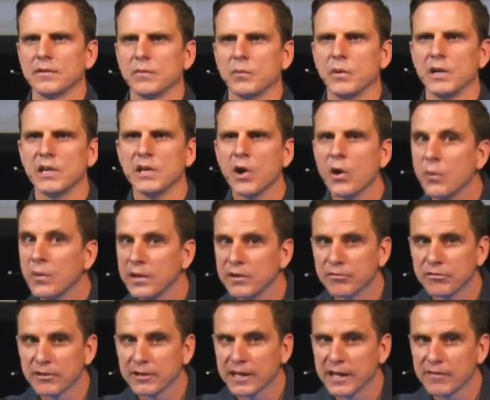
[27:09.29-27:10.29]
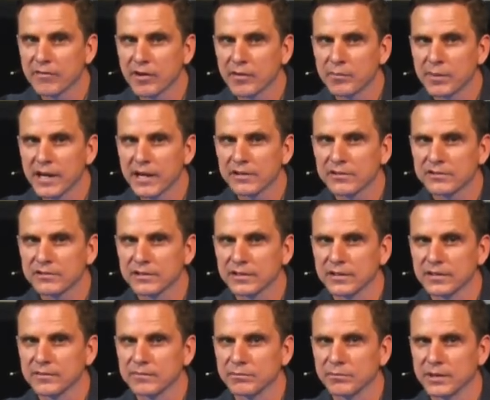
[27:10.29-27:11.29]
We know He forgave our past
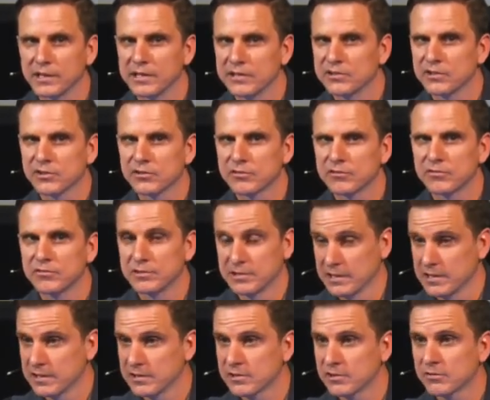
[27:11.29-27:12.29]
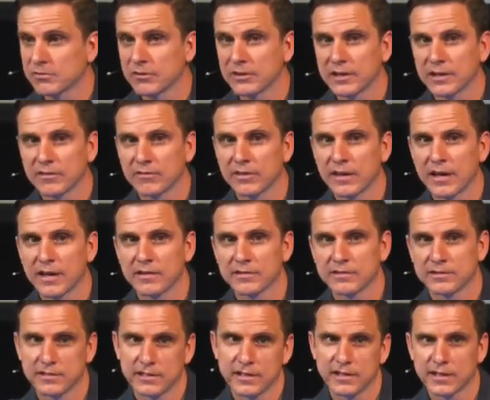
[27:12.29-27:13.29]
sin, but He just did He just forgive that
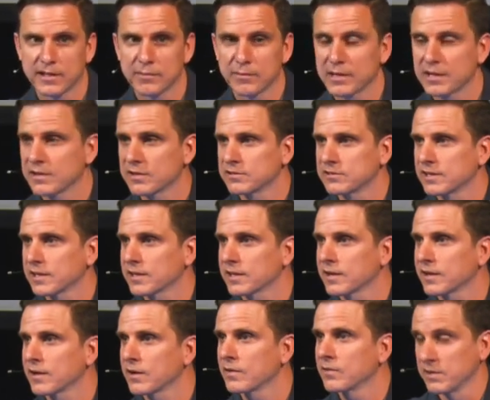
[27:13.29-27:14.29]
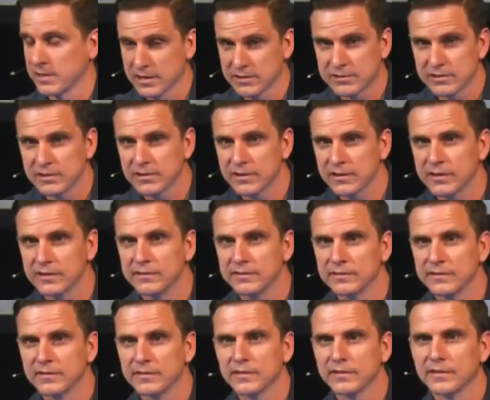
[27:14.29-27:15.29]
sin I committed a second ago? Yes, He did.
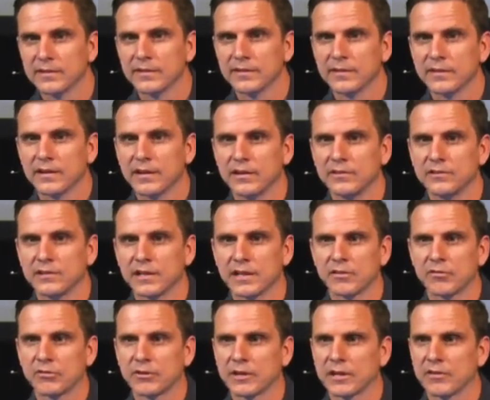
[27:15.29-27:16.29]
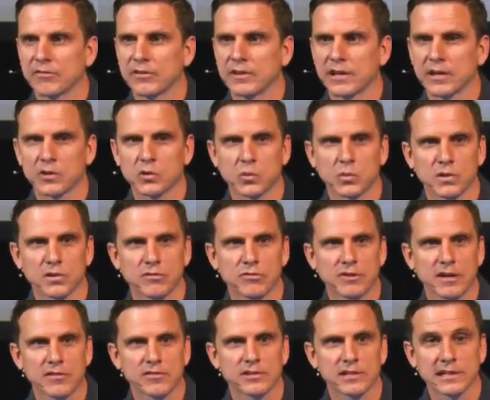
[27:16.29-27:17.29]
Is He going to forgive the next one in
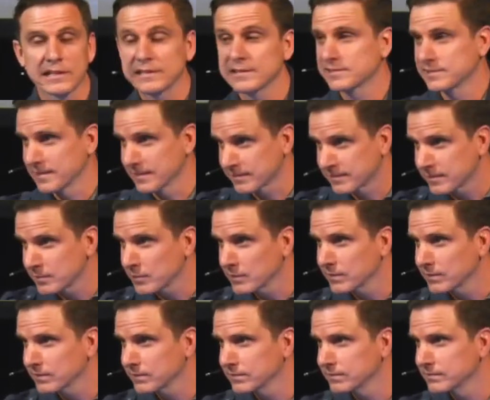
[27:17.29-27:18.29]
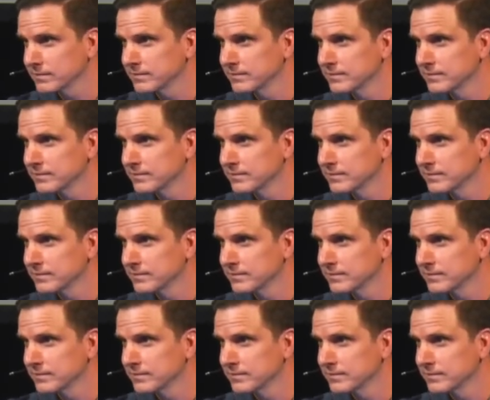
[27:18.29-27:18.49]
five seconds? Yes, He will.